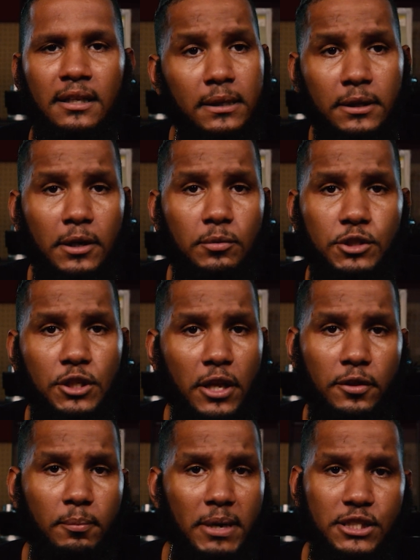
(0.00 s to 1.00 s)
You know, it was
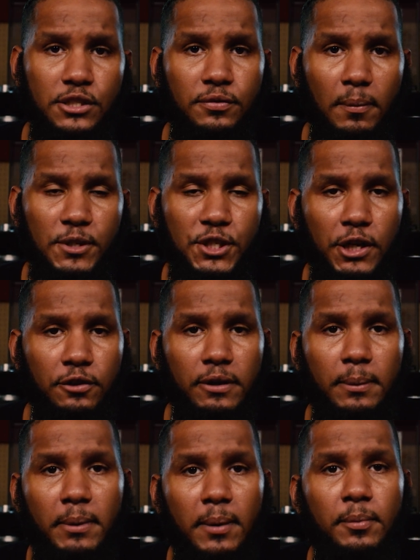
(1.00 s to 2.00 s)
another message from a
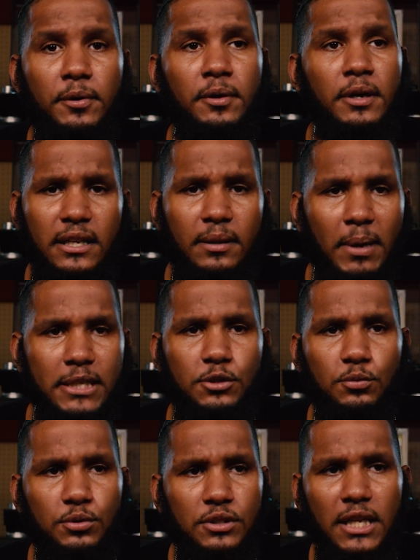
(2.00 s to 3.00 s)
ShareGrid member. The message
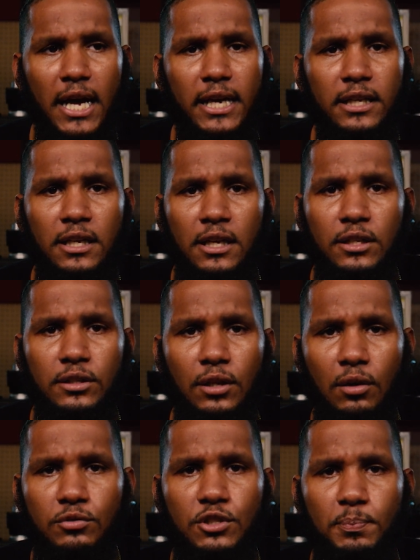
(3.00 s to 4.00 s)
was like,
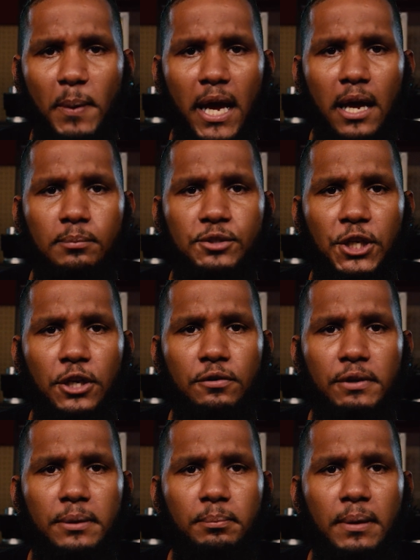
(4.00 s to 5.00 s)
don't spam
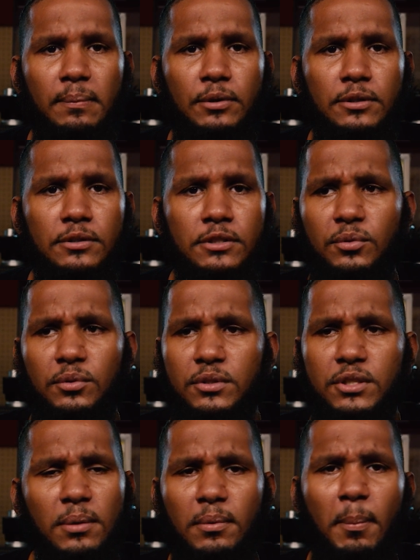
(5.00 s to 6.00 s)
ShareGrid members.
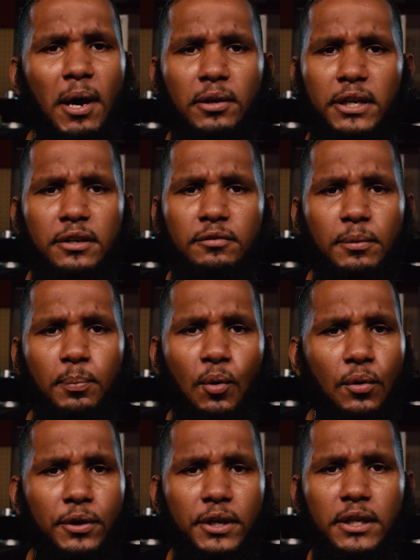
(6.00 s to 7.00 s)
Something about getting
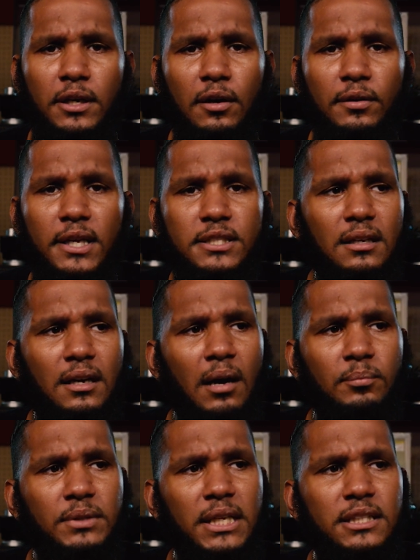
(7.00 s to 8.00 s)
reported and all that stuff.
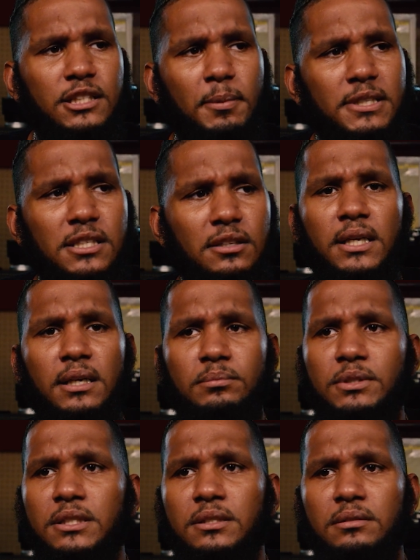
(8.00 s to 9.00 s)
I'm thinking to myself, I'm
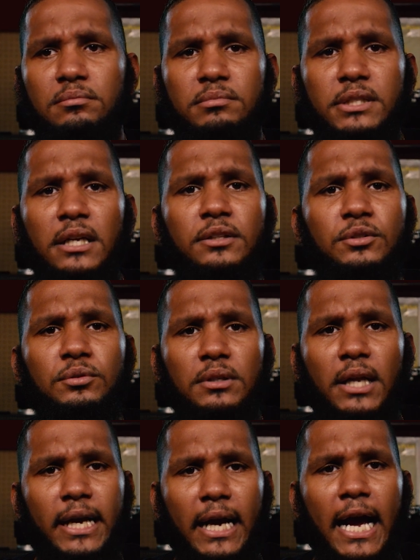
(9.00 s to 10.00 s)
just telling you
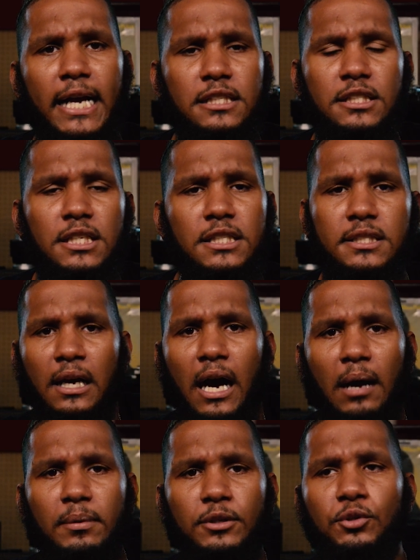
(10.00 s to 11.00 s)
like I exist.
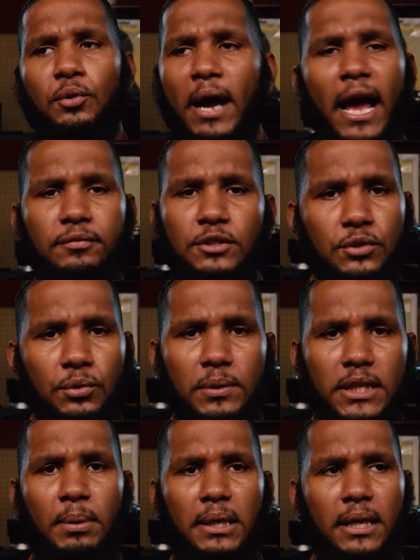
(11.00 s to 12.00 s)
I'm, you don't have to do
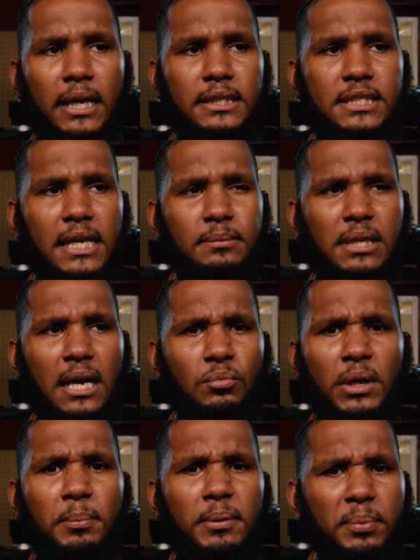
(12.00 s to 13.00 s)
anything. But at the same time,
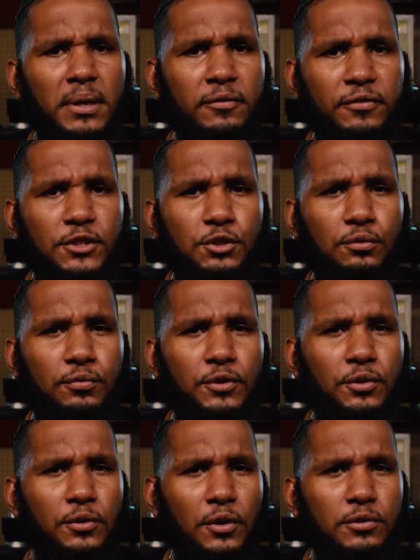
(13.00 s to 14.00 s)
wouldn't it be beneficial for
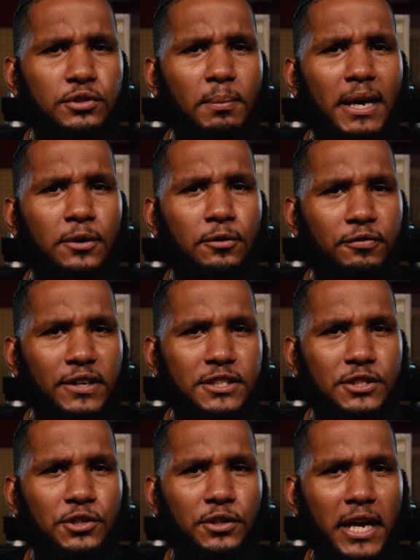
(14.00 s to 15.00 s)
you to know somebody who
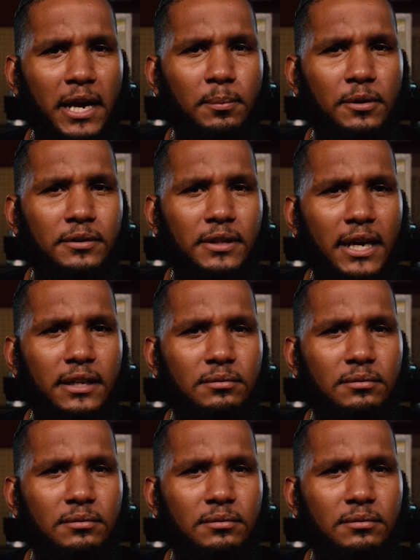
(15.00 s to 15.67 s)
fixes your camera that